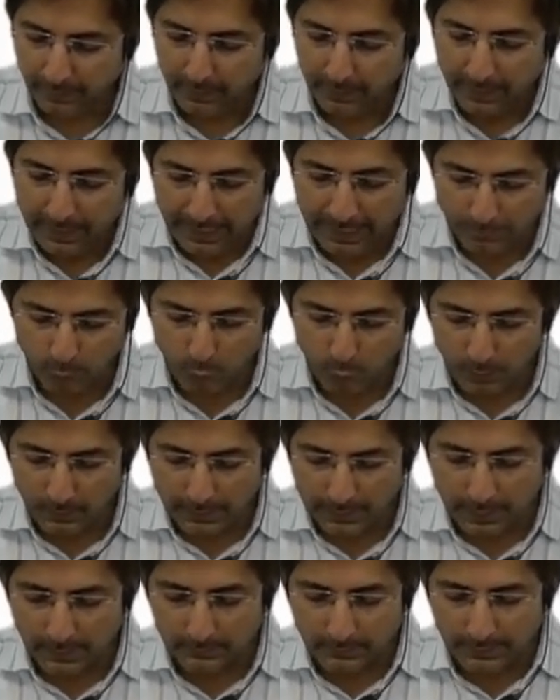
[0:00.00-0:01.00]
Actually
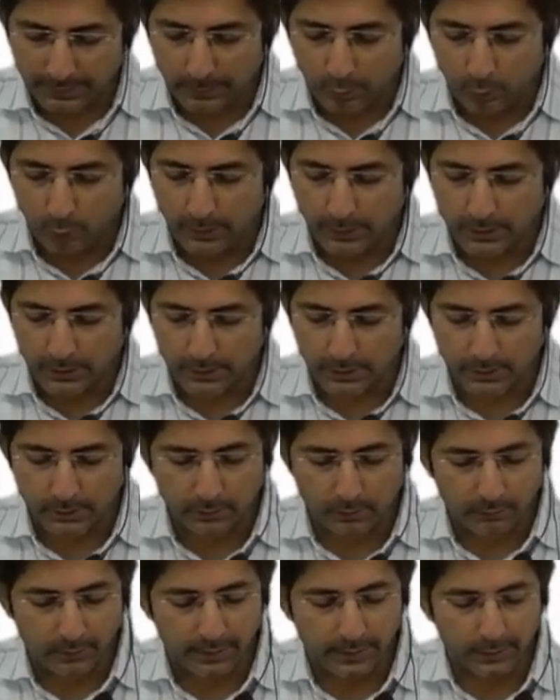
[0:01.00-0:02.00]
there are three donations.
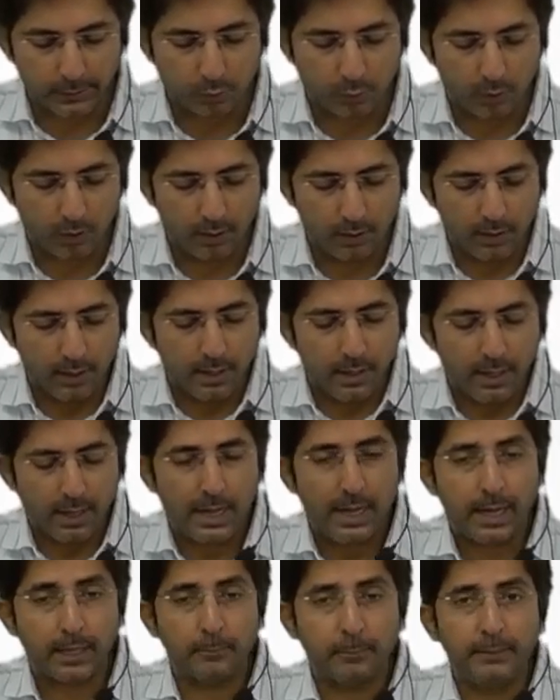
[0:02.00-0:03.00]
One is called
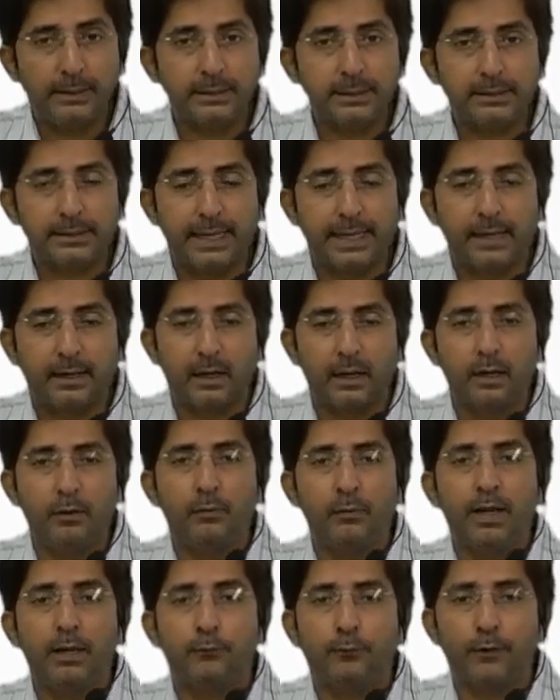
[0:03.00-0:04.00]
Army Central
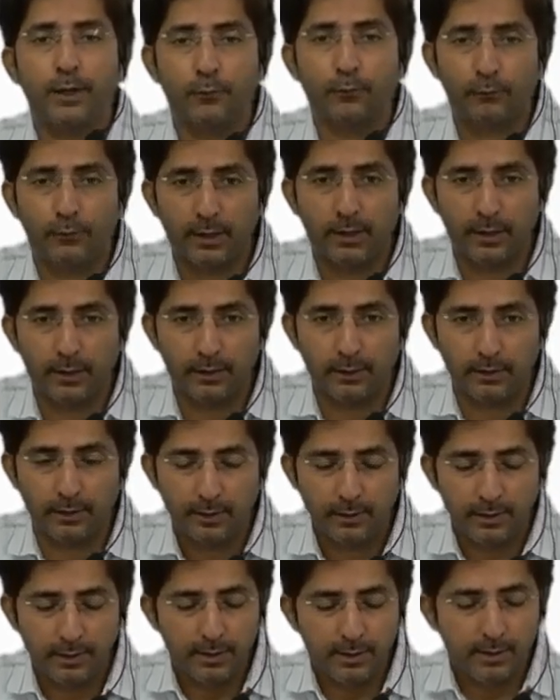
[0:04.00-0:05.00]
Welfare Fund,
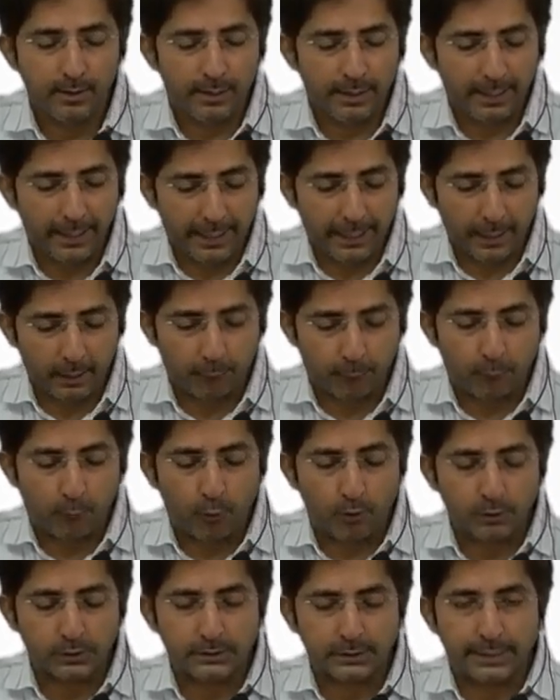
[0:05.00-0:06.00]
Air
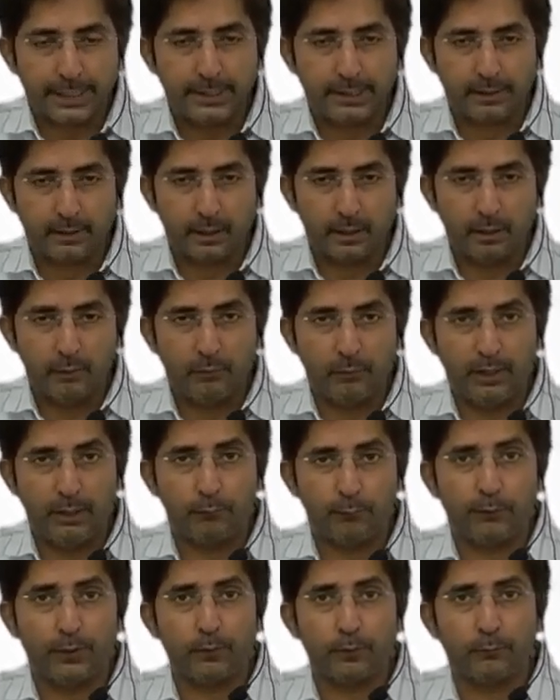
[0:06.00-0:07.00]
Force Central
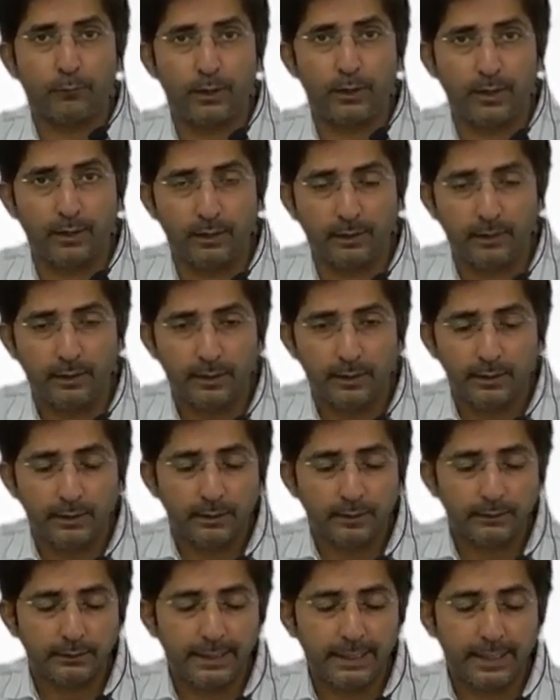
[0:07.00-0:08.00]
Welfare Fund,
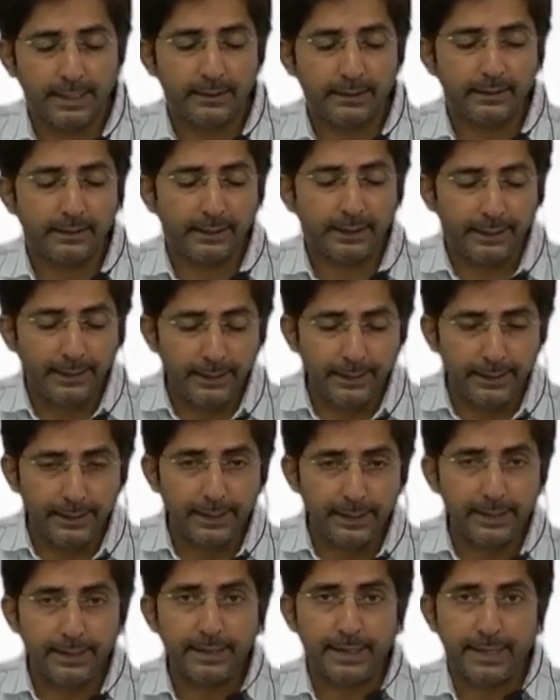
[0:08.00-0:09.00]
then
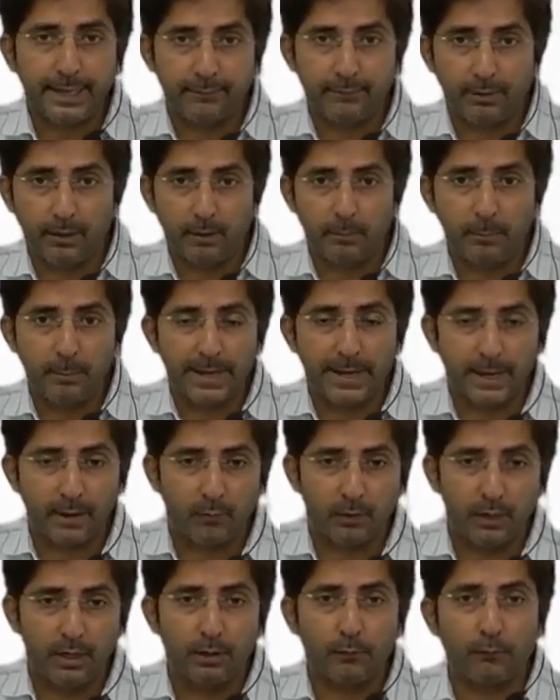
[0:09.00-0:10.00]
Indian Naval
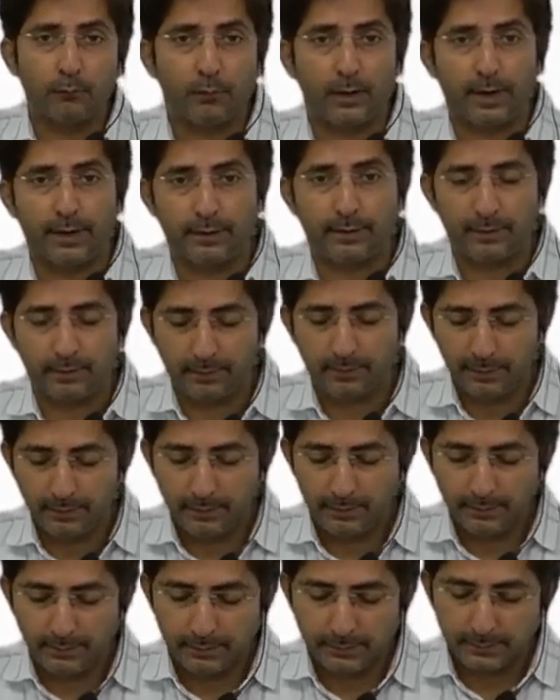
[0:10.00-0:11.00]
Benevolent Fund.
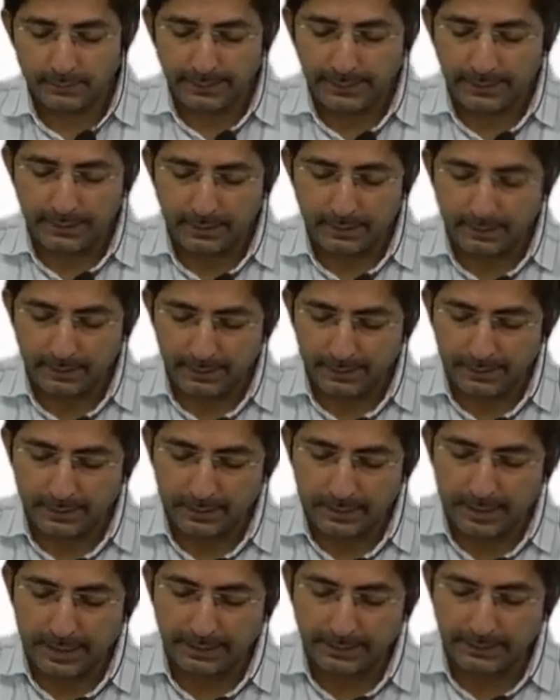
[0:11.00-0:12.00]
See, it is
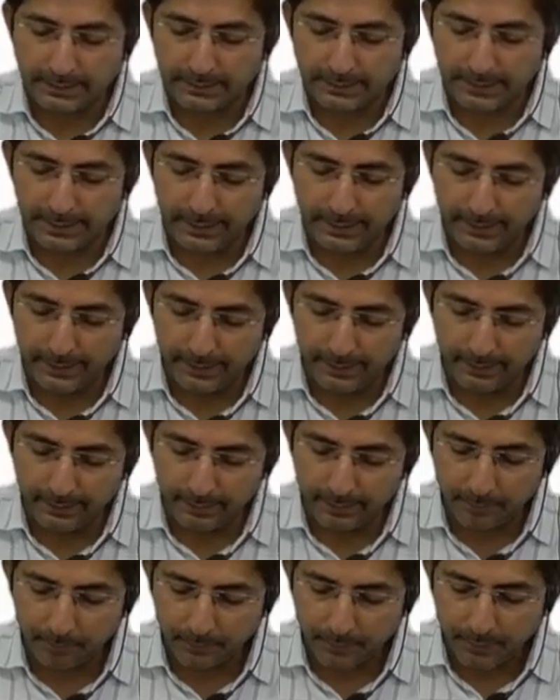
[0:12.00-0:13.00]
like this: Indian
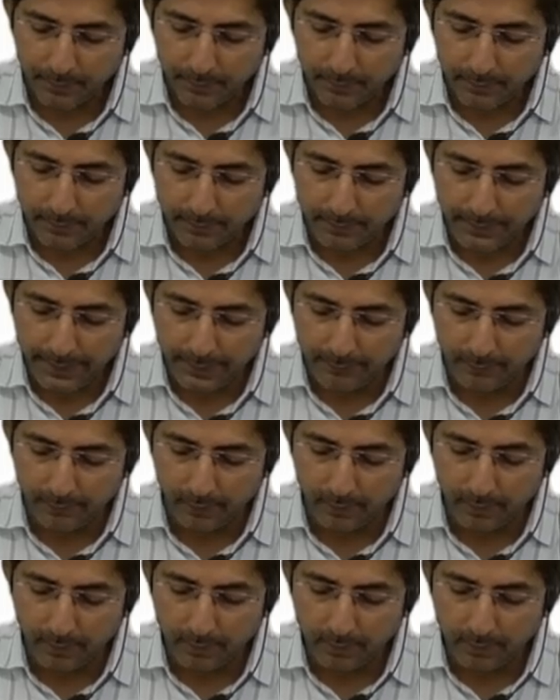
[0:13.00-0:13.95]
Naval.